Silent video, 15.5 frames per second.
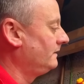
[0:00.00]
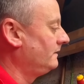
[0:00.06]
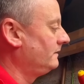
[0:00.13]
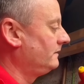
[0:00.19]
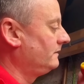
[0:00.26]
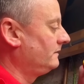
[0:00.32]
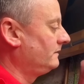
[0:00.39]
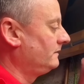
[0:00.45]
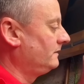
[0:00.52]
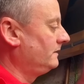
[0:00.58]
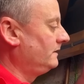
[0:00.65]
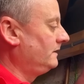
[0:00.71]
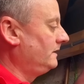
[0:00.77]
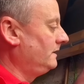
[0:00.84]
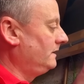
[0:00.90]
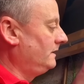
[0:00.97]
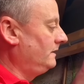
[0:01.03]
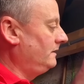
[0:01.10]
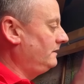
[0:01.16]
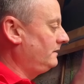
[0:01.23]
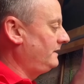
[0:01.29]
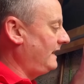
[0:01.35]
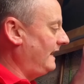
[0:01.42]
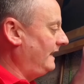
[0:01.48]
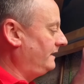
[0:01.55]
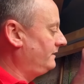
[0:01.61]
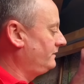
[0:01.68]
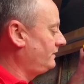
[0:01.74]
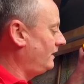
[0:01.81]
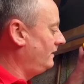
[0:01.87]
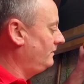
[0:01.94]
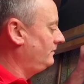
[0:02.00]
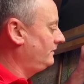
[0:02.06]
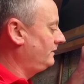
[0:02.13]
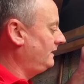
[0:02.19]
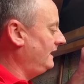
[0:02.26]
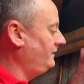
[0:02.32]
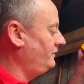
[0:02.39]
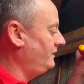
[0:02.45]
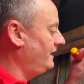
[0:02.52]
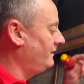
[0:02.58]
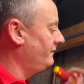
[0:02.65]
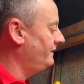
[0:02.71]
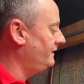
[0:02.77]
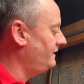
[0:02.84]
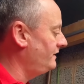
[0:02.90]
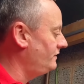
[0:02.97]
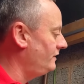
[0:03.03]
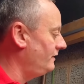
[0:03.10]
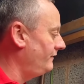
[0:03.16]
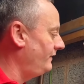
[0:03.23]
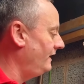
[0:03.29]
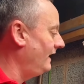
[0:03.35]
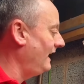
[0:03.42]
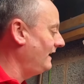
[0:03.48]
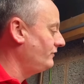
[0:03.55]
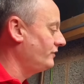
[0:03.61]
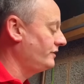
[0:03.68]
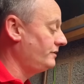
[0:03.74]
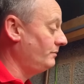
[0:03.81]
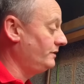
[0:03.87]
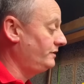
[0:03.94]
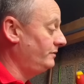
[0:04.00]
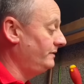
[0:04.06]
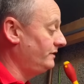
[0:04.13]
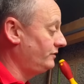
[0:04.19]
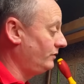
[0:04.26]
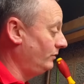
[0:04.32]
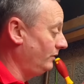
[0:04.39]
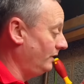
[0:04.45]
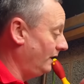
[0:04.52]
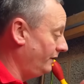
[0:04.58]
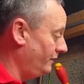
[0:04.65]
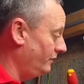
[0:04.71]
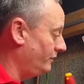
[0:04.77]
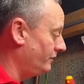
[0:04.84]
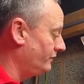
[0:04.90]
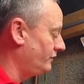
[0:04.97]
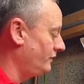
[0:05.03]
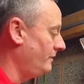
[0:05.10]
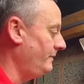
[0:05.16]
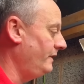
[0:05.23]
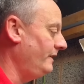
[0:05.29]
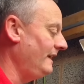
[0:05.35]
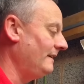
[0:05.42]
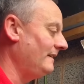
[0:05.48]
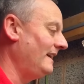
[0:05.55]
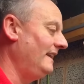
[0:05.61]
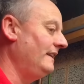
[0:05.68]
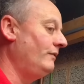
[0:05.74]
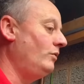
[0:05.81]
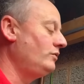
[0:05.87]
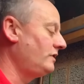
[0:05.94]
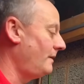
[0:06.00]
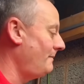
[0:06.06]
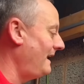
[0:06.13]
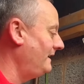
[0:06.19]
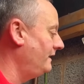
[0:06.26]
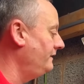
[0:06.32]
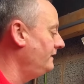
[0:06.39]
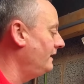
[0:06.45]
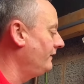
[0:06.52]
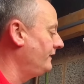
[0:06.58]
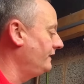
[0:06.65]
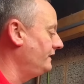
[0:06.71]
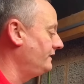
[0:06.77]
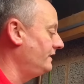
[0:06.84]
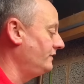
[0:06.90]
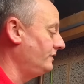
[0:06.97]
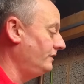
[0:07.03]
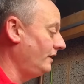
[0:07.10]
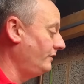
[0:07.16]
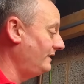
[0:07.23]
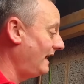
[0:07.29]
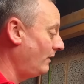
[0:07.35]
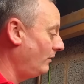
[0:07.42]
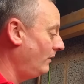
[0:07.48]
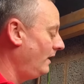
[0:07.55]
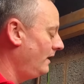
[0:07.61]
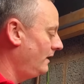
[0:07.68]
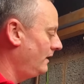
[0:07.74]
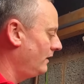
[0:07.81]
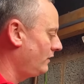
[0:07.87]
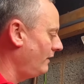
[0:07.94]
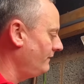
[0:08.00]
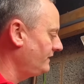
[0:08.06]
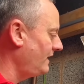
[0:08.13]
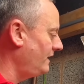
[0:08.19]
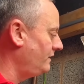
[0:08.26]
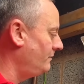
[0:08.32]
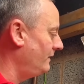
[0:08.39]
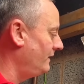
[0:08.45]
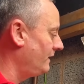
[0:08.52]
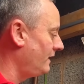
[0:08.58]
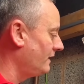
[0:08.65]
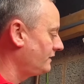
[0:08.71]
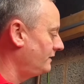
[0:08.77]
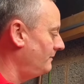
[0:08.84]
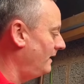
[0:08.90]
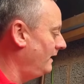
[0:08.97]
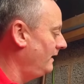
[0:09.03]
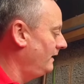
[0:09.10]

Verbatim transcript: consumer unit? Okay, so the engineering decision of the electrician was to install a new consumer unit, and they've also made another decision, no doubt a conversation with the customer.